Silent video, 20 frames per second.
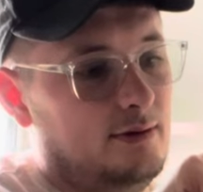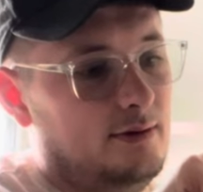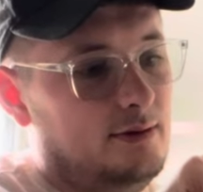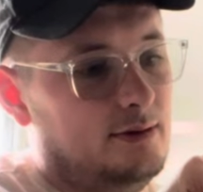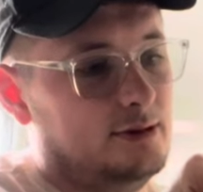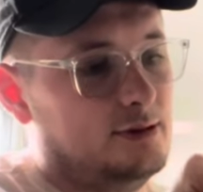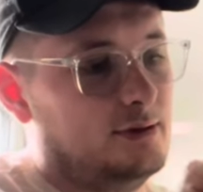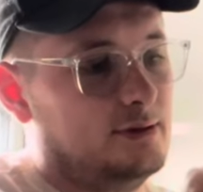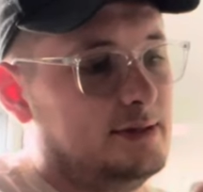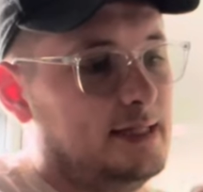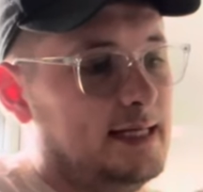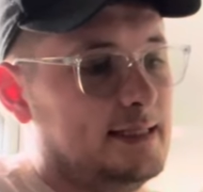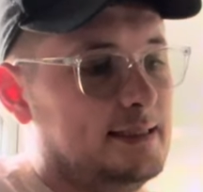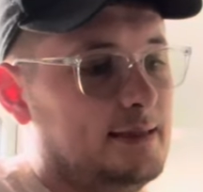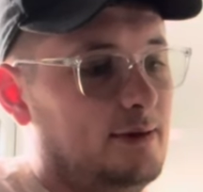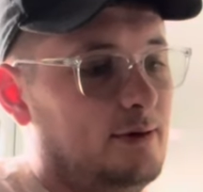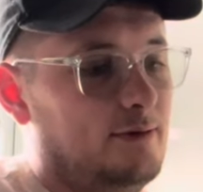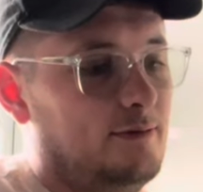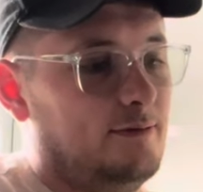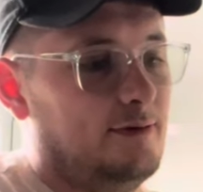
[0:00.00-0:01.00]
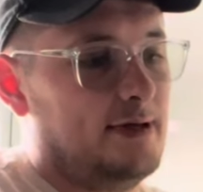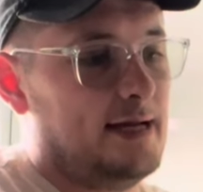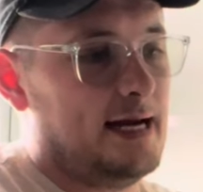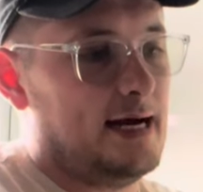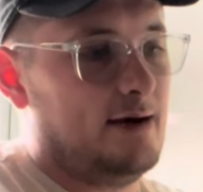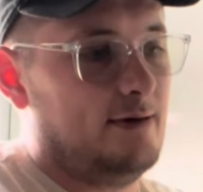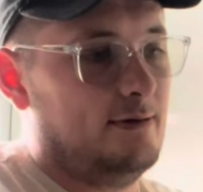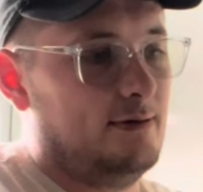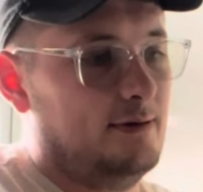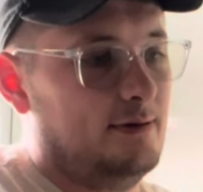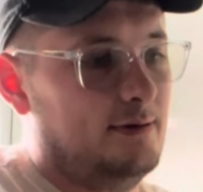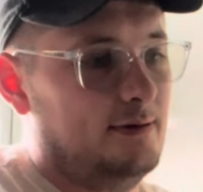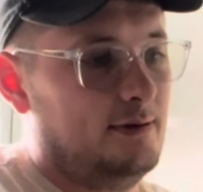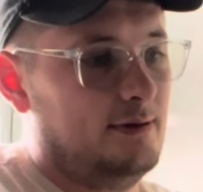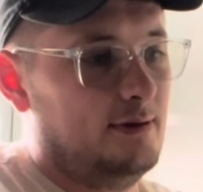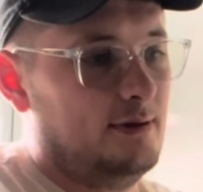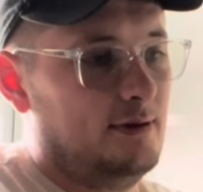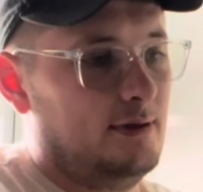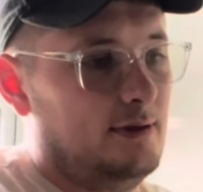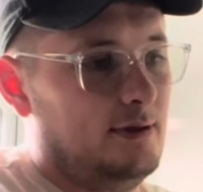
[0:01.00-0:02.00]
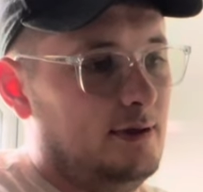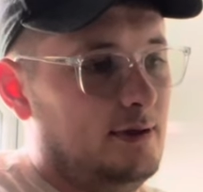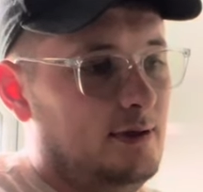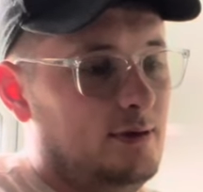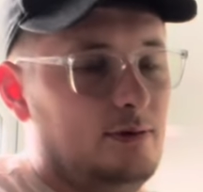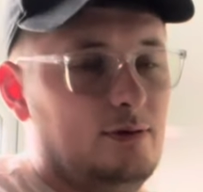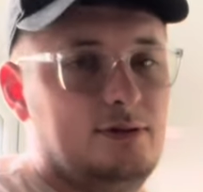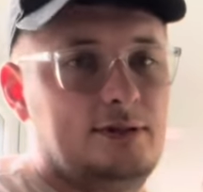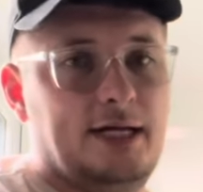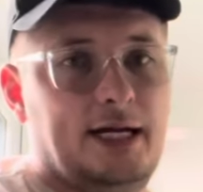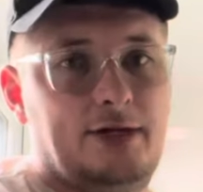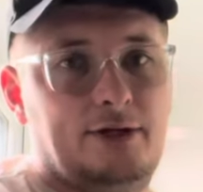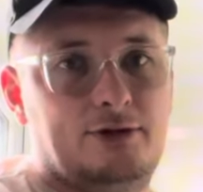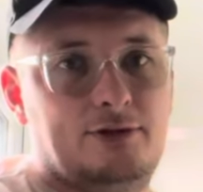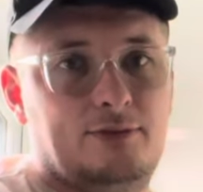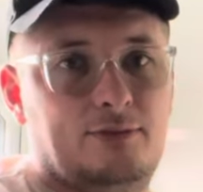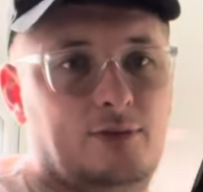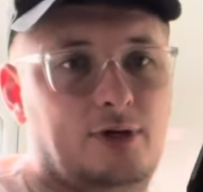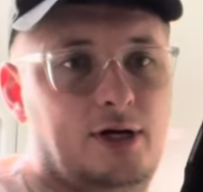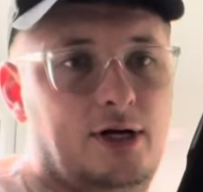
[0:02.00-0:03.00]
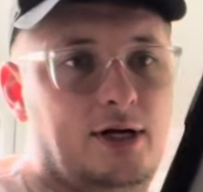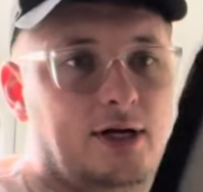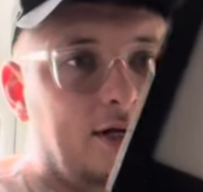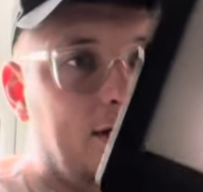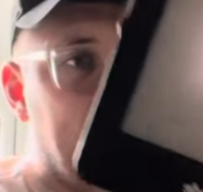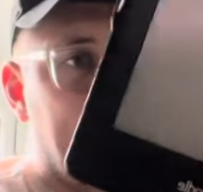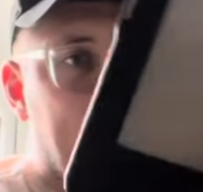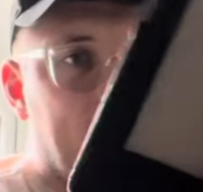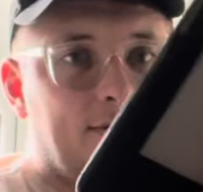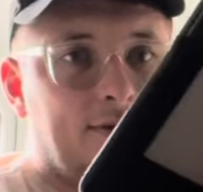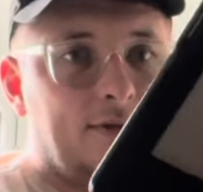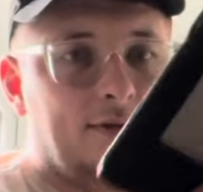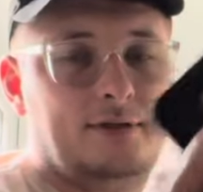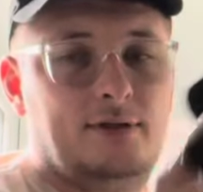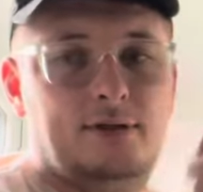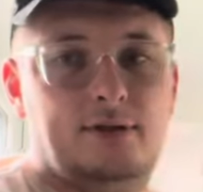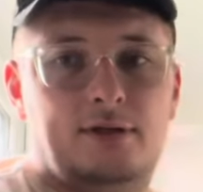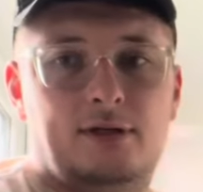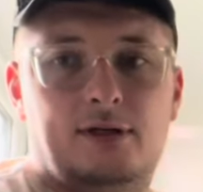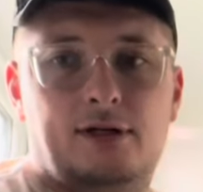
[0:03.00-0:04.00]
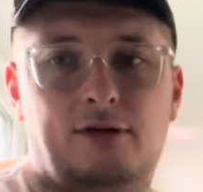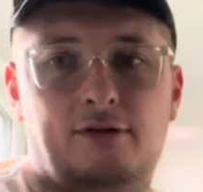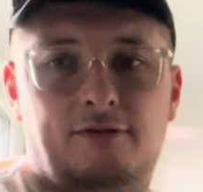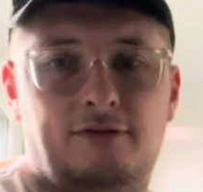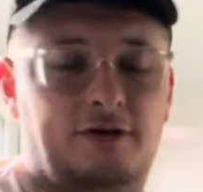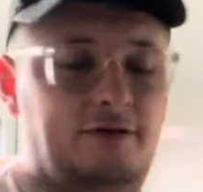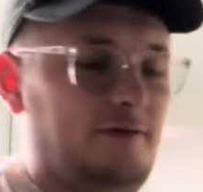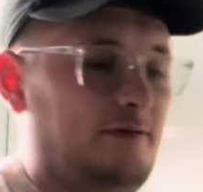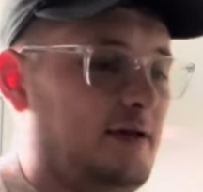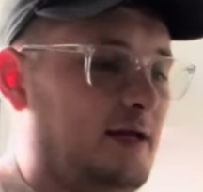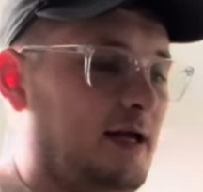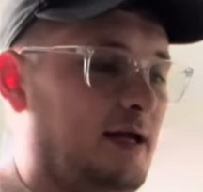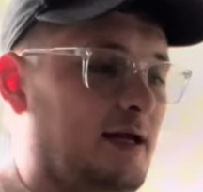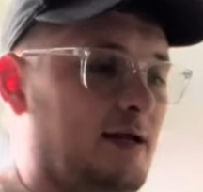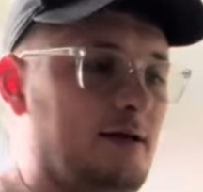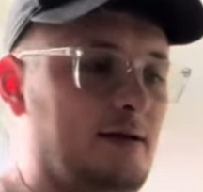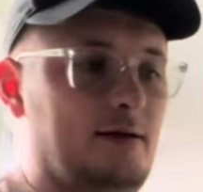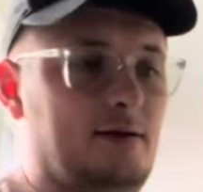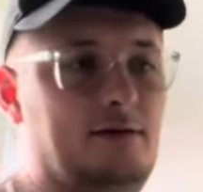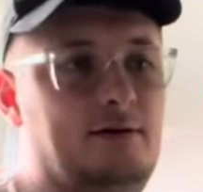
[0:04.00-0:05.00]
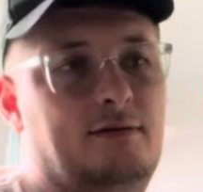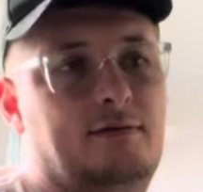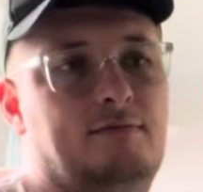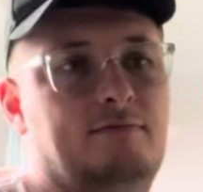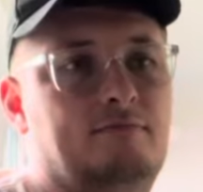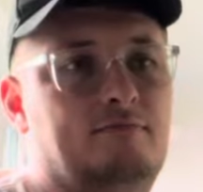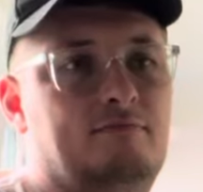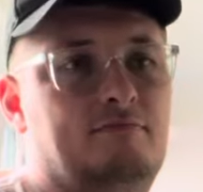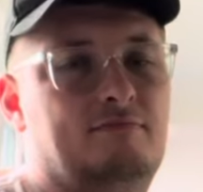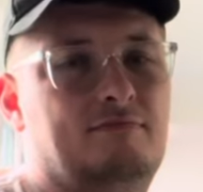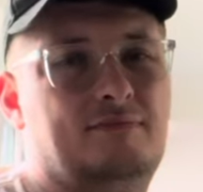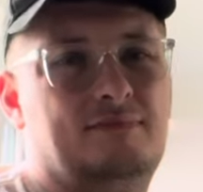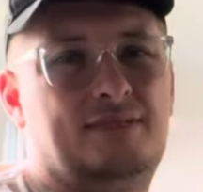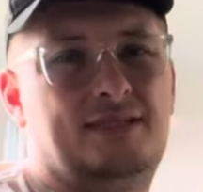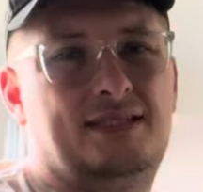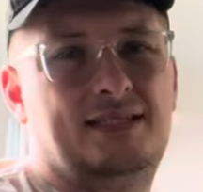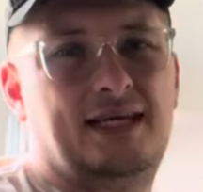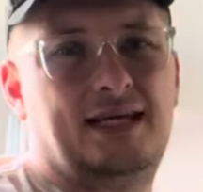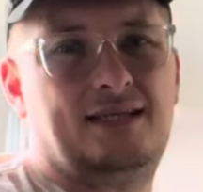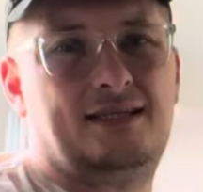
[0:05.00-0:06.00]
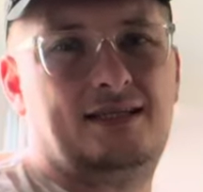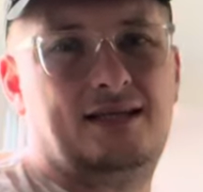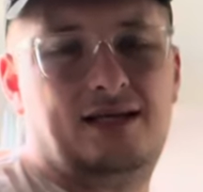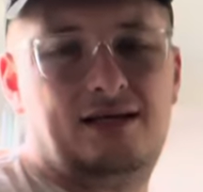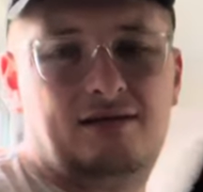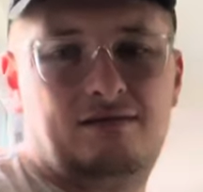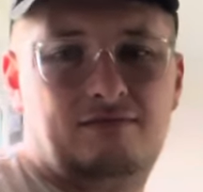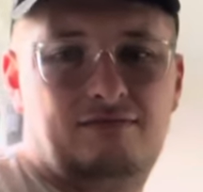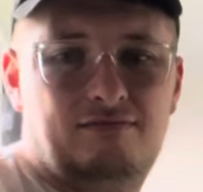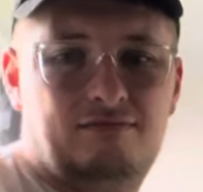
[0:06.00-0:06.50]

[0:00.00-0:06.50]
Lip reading: We'll still test it, but for now, we'll say it doesn't work. 50, 60.